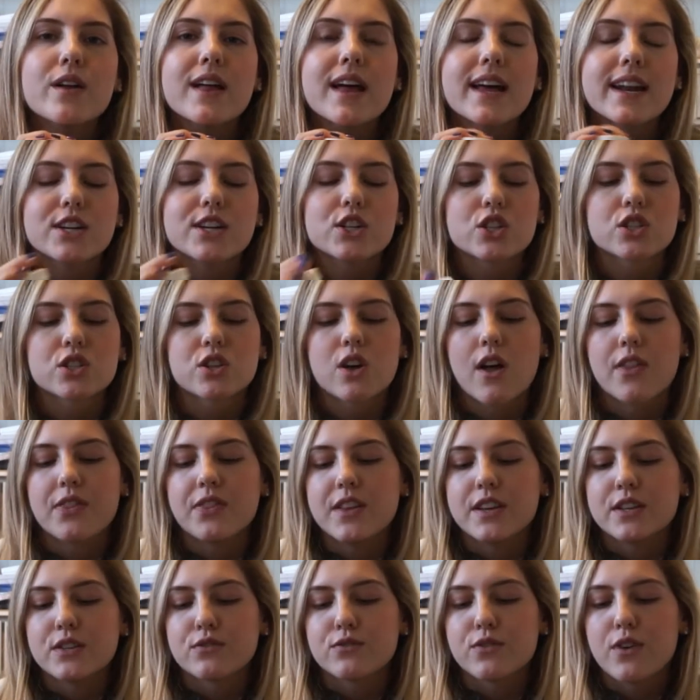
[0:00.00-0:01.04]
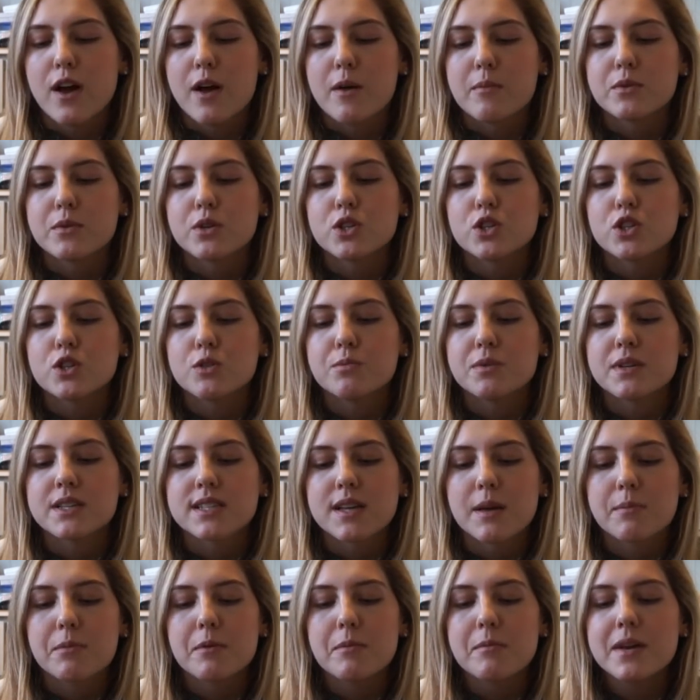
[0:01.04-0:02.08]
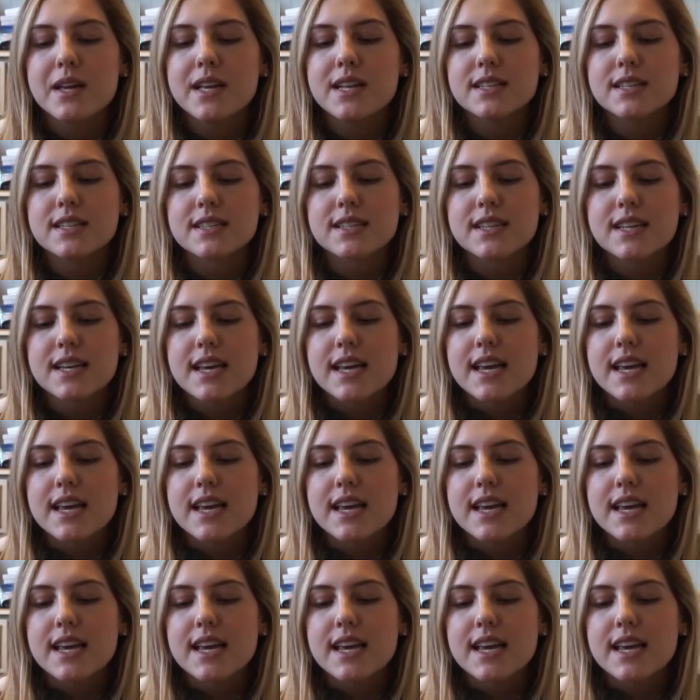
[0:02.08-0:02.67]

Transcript: and I just got this from Super Supplements,